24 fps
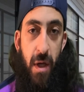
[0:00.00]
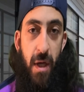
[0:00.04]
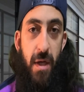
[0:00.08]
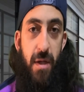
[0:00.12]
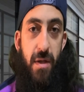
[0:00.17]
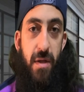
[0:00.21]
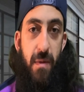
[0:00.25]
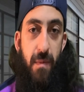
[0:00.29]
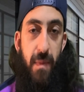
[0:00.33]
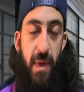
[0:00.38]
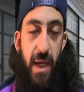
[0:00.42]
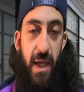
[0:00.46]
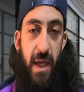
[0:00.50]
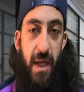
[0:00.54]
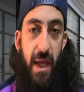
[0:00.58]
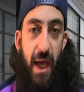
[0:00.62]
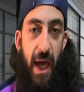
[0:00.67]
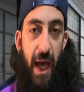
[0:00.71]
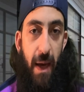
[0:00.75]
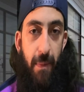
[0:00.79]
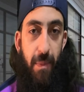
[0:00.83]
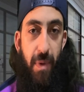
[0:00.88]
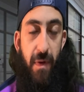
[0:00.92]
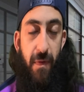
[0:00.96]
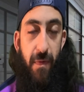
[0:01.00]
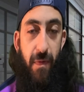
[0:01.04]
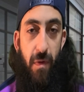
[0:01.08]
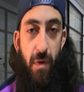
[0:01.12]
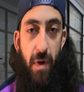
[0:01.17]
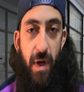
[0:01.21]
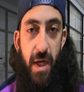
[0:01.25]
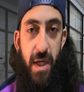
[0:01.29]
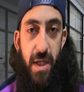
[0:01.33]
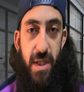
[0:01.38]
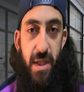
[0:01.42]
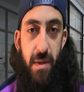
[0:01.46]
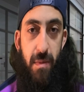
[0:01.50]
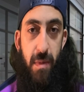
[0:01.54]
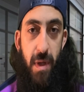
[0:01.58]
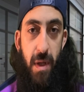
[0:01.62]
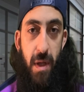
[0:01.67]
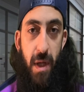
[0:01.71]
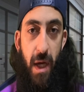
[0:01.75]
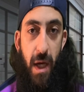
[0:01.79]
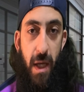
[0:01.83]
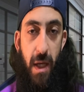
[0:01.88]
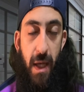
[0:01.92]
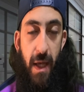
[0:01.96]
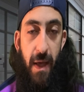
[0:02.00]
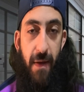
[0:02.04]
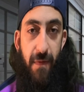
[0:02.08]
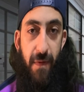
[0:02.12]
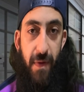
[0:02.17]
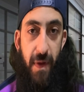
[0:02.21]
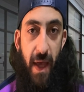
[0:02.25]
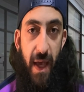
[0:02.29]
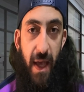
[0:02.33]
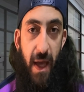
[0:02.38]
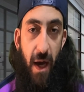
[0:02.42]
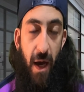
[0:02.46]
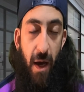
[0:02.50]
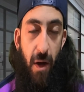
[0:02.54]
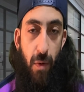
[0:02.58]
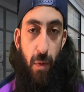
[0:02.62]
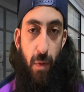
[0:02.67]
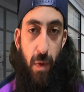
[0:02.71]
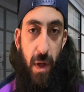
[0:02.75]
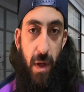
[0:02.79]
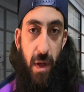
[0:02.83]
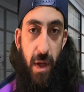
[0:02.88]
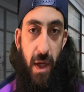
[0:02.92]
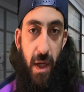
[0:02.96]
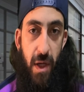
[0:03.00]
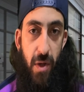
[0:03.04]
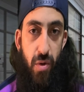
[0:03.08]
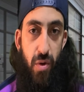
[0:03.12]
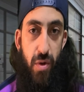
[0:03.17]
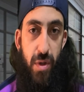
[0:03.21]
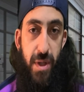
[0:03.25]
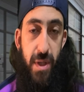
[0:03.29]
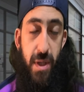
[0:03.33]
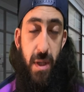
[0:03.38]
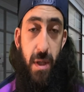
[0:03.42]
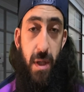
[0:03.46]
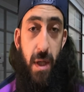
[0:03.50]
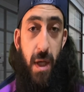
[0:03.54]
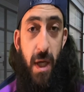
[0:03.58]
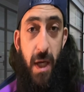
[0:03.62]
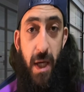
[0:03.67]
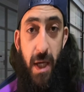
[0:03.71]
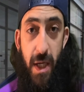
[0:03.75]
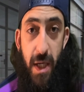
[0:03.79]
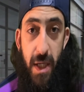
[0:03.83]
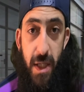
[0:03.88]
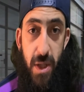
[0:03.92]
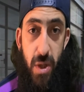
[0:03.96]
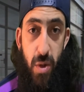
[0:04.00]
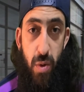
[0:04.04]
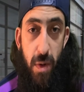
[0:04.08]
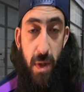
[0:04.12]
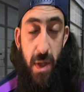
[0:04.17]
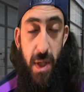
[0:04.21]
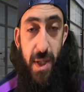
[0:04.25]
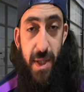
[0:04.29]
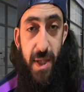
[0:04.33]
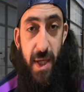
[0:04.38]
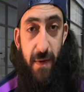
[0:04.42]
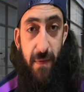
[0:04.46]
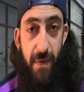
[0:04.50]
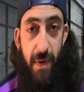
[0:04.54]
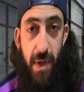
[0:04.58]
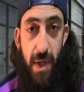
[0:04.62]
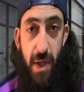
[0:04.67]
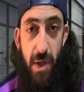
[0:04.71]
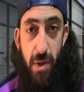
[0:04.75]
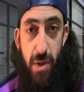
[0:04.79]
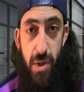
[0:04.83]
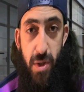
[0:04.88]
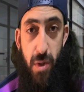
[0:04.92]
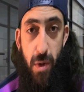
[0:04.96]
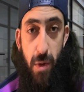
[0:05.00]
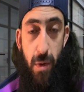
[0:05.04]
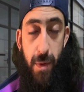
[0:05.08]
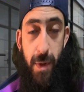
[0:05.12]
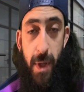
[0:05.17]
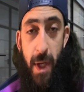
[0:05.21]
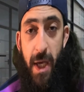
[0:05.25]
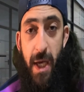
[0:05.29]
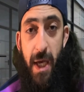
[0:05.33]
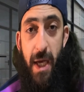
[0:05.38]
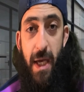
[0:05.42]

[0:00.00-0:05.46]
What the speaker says: to make it happen for AC Milan if they are really interested. He's 27 years old.